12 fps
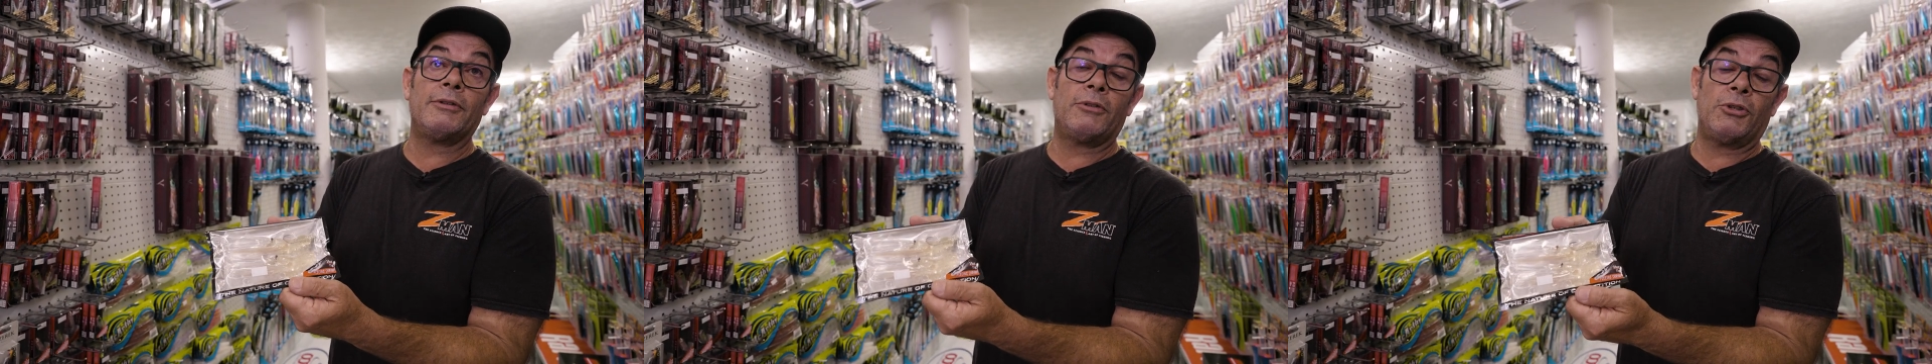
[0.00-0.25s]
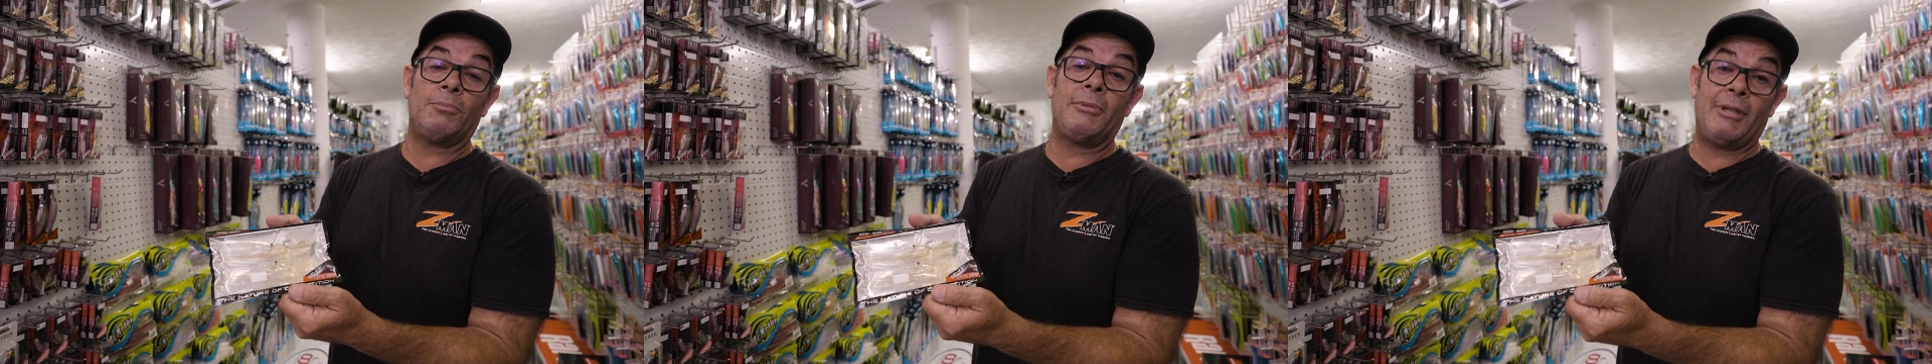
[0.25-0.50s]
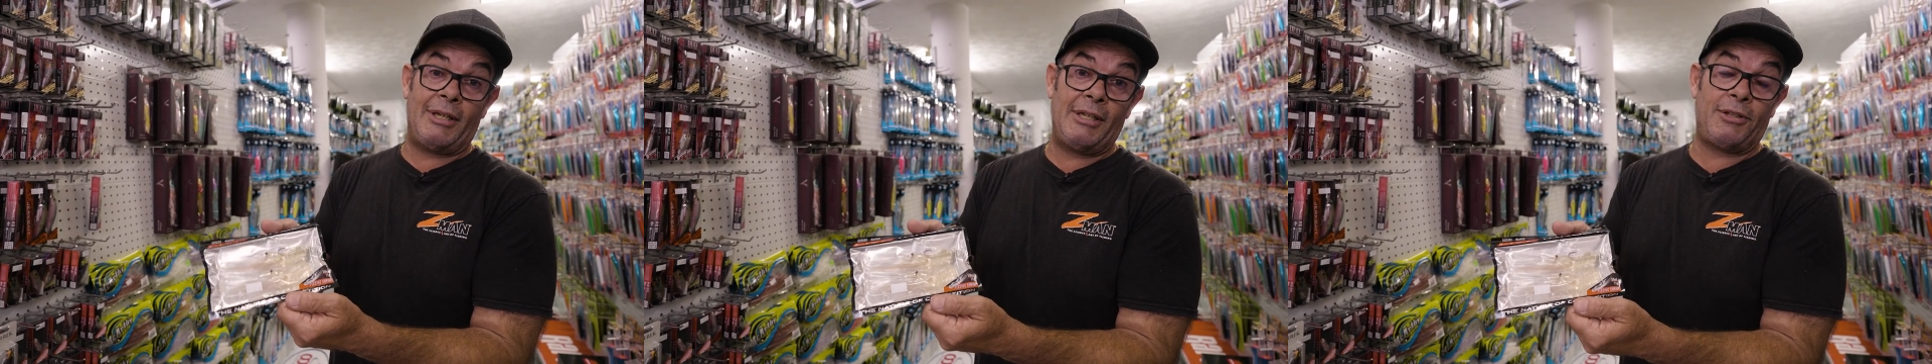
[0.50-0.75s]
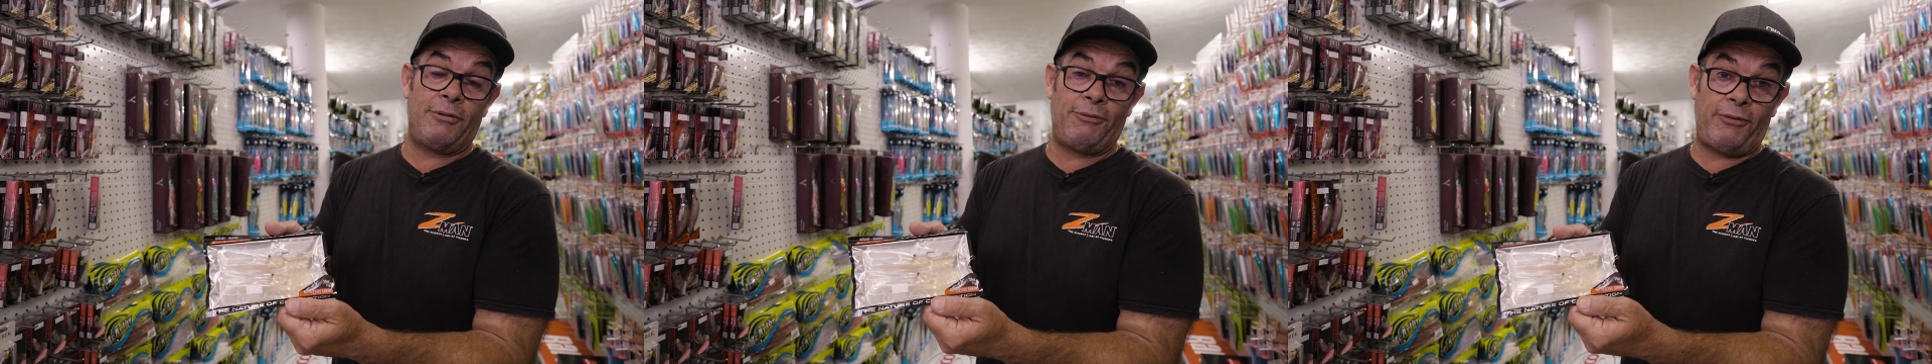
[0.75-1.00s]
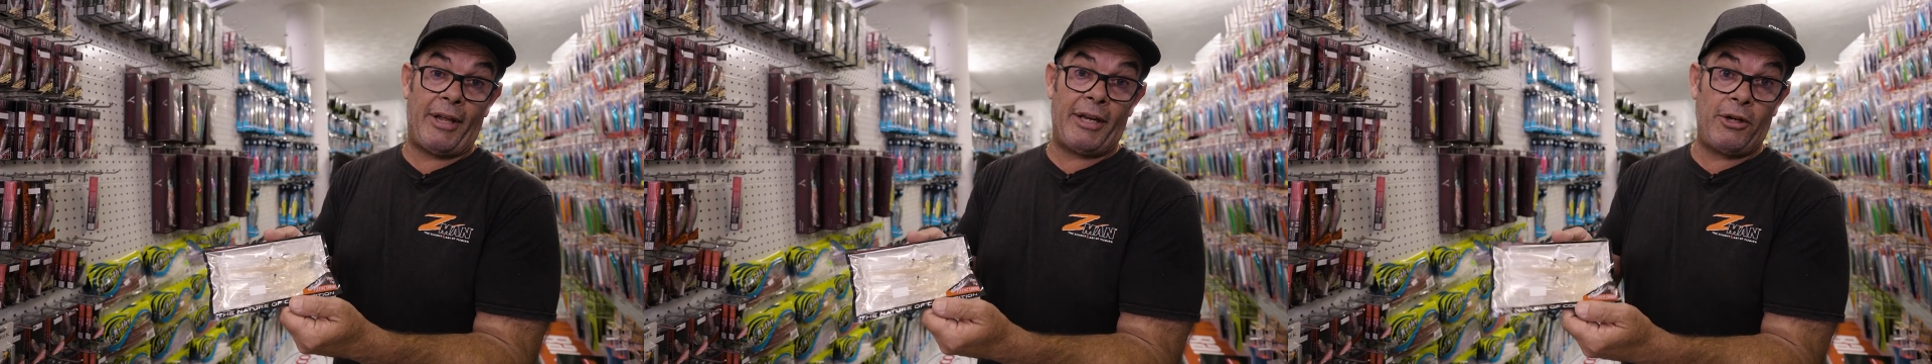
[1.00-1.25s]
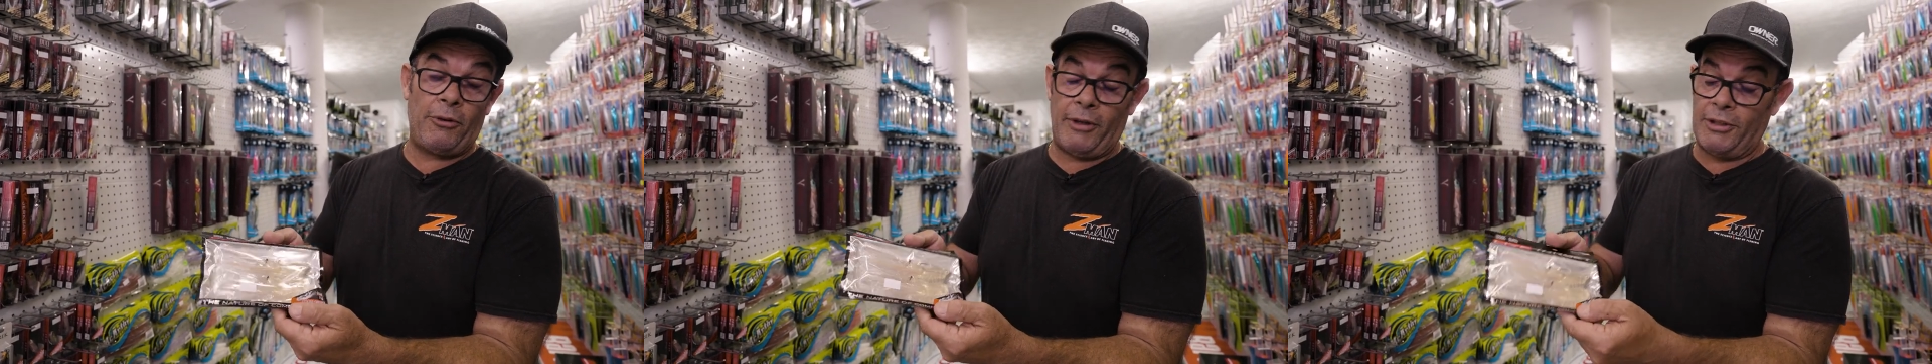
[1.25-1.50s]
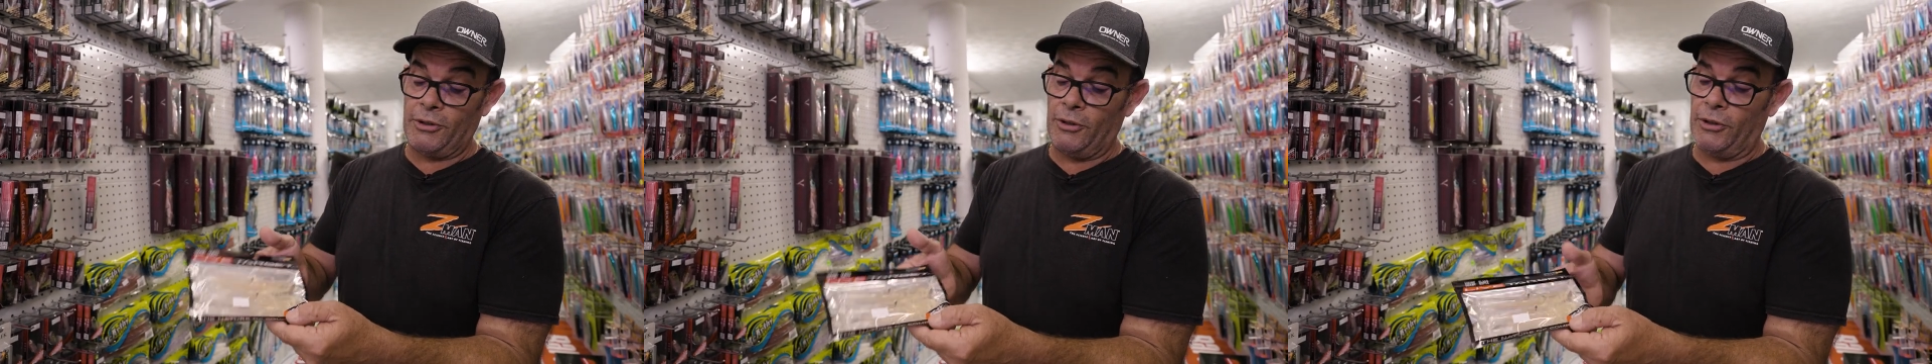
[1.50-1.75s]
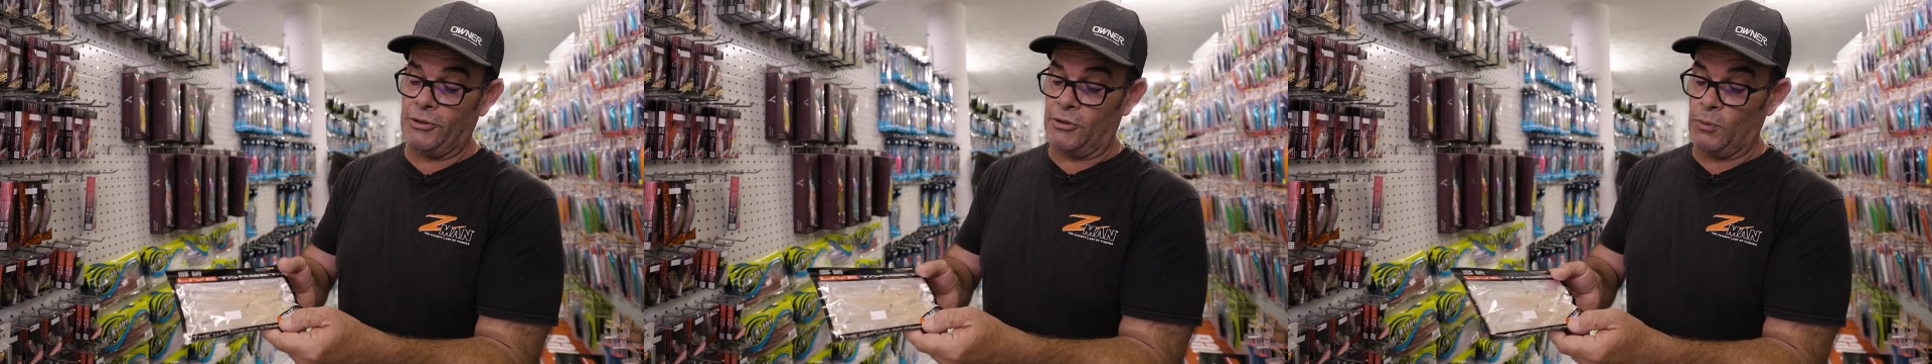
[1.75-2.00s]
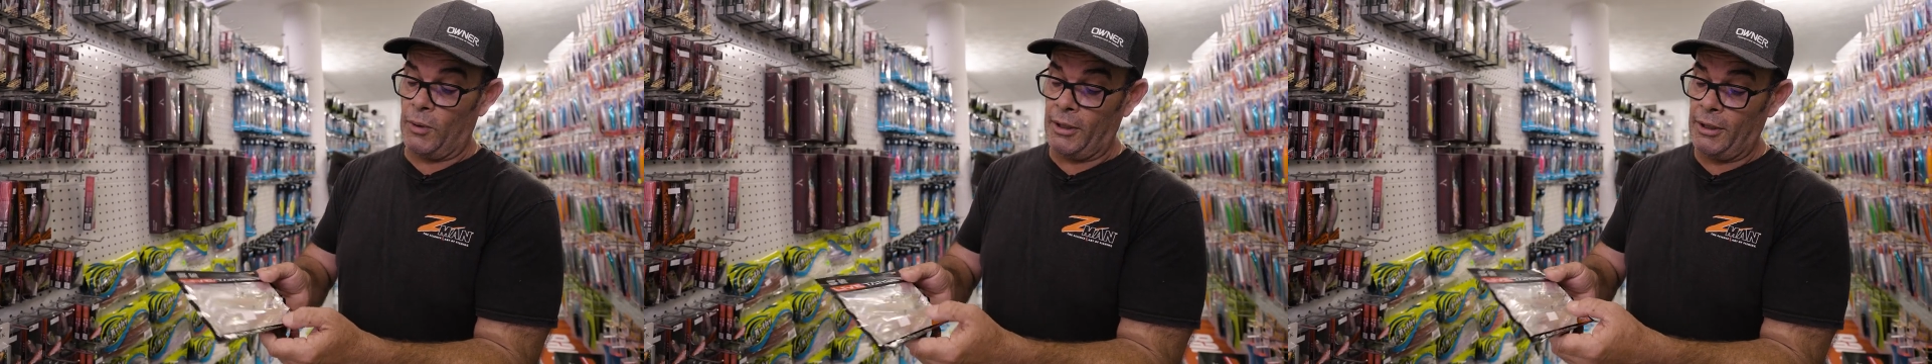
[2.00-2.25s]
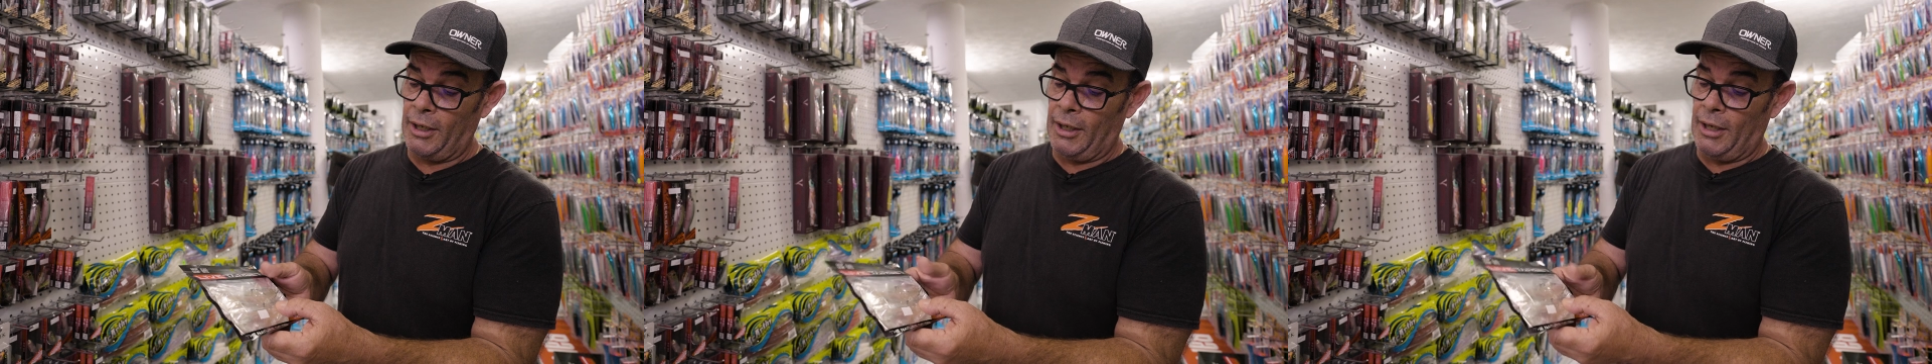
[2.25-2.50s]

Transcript: I've got some decent flathead on these guys as well.